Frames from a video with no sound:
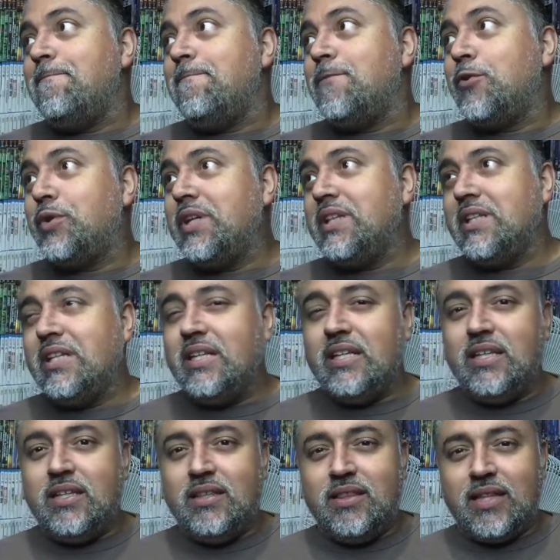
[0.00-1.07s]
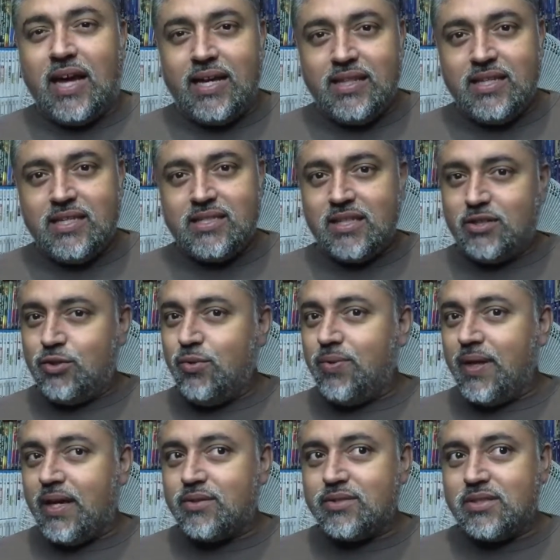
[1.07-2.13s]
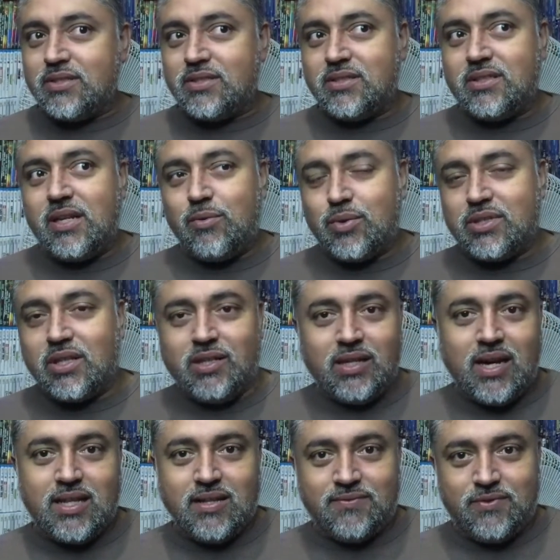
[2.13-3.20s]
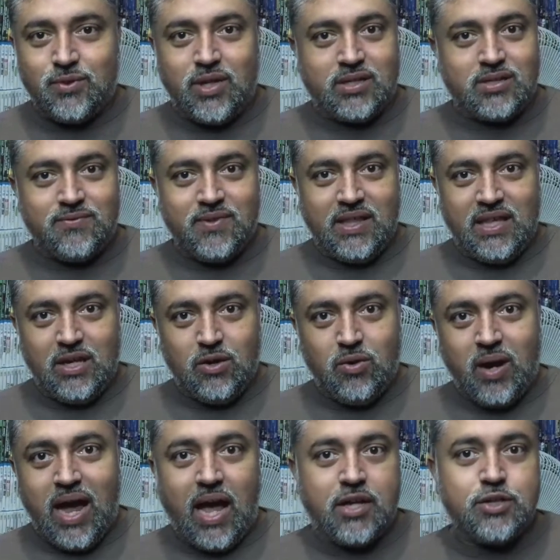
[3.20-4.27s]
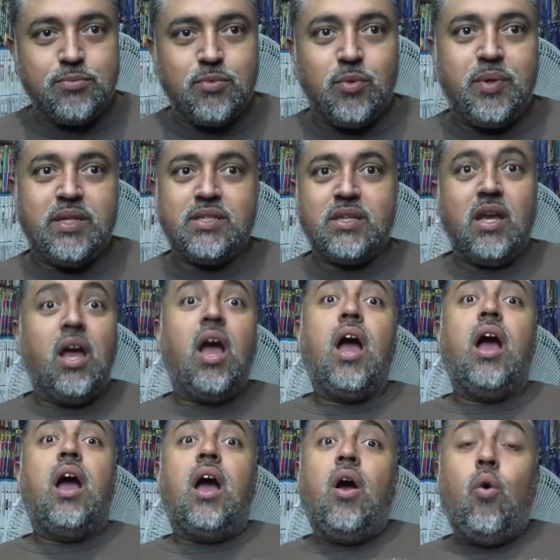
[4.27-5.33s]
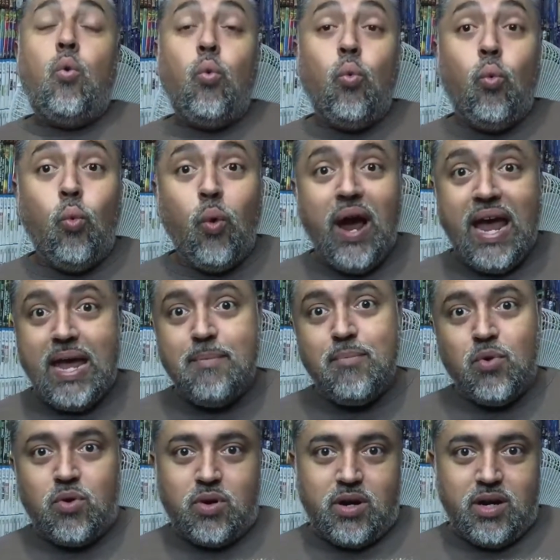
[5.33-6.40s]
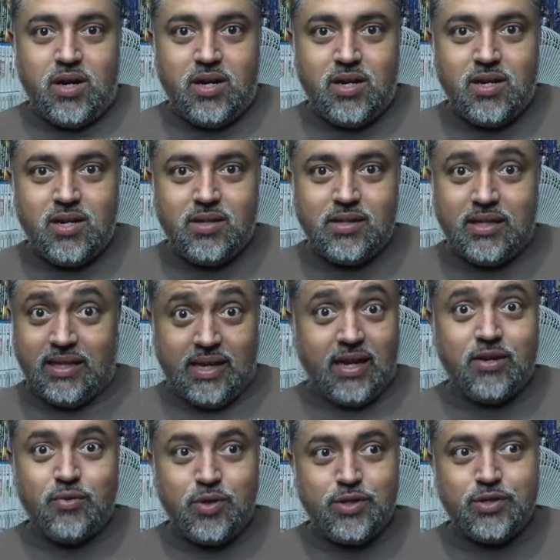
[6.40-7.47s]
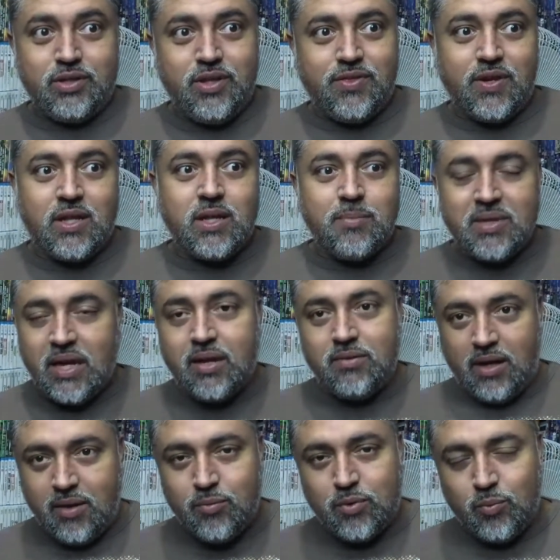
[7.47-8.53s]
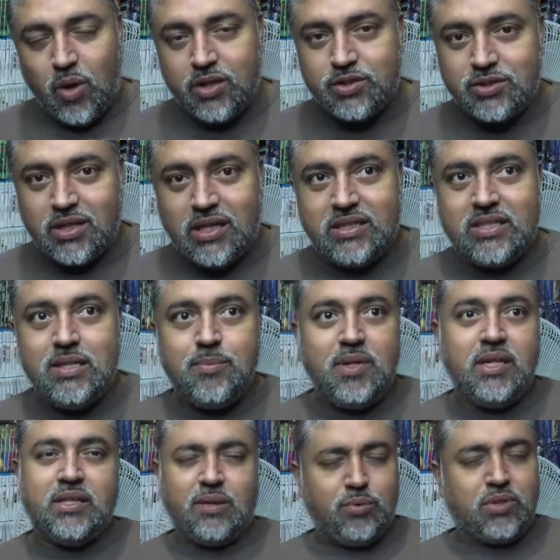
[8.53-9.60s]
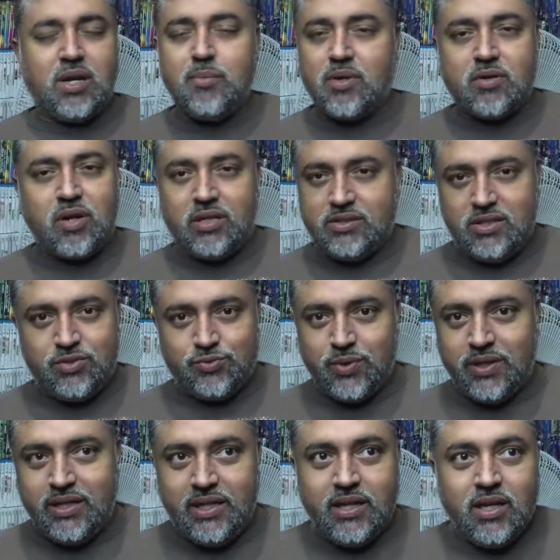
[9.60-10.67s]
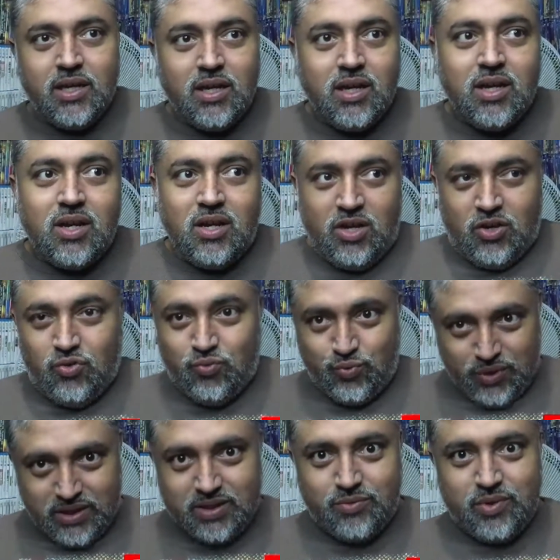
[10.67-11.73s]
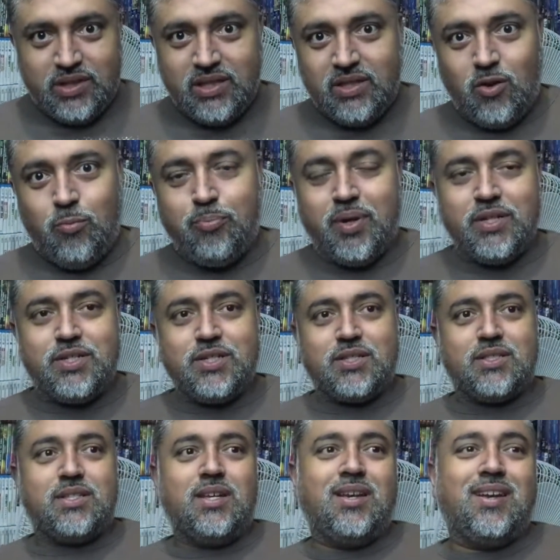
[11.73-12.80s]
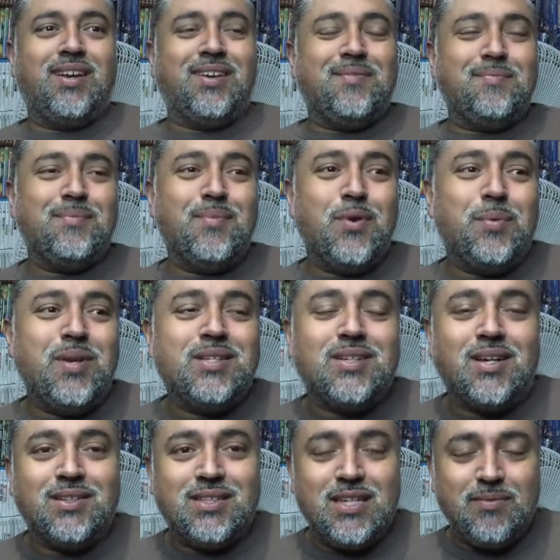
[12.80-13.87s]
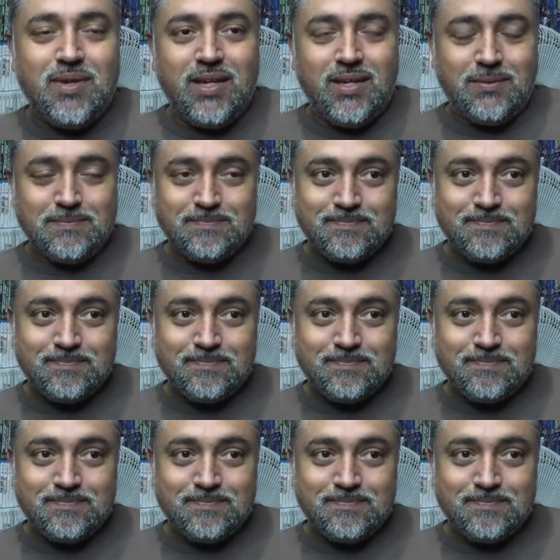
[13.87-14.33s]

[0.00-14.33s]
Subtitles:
during the 90s and 2000s, there was a lot of direct-to-video action movies. Way more than I originally thought. I mean, I would watch a lot of TV, and I would come across these really, really, really low-budget movies on TV.